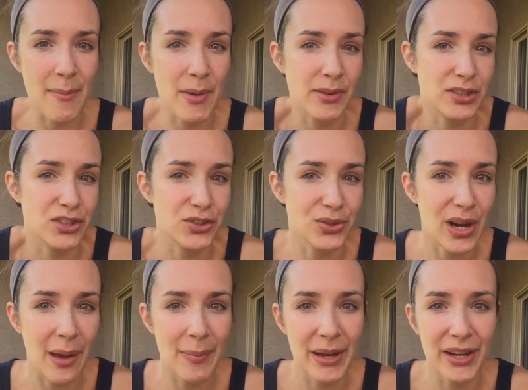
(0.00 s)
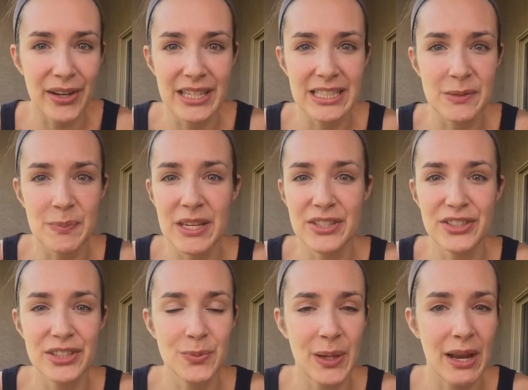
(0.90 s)
Strawberries,
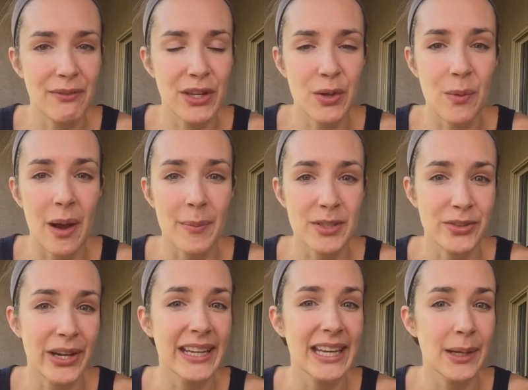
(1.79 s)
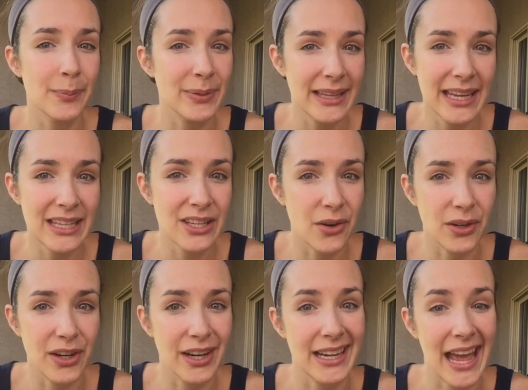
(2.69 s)
peaches, whatever you want, but try to get a plain
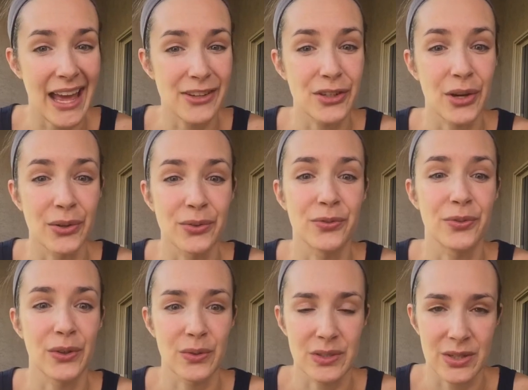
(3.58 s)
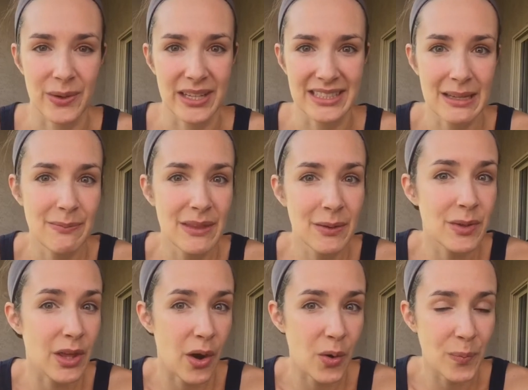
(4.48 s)
yogurt and add your own fruit to it. Same thing
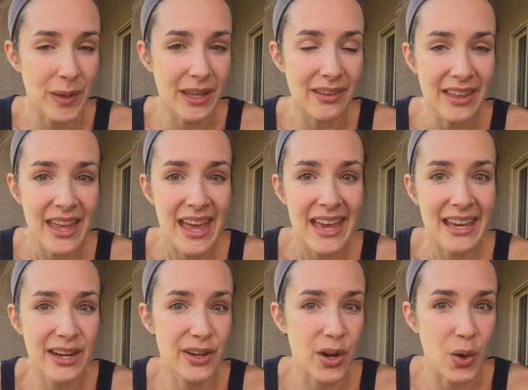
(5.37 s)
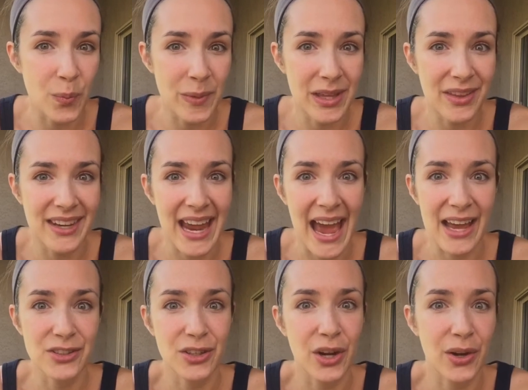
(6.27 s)
with oatmeal. Get an oatmeal and
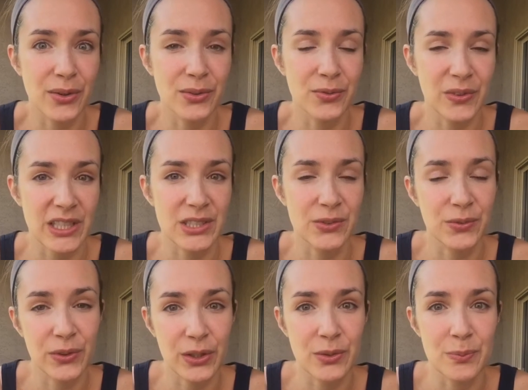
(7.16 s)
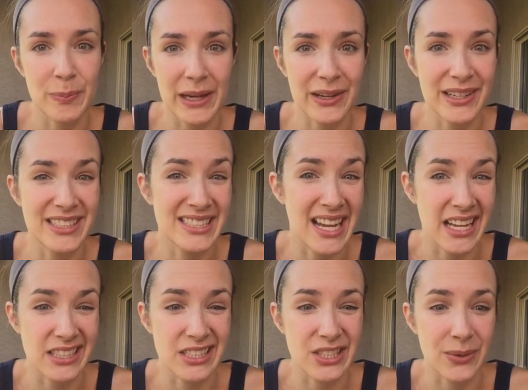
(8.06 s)
add your own fresh fruit, berries, nuts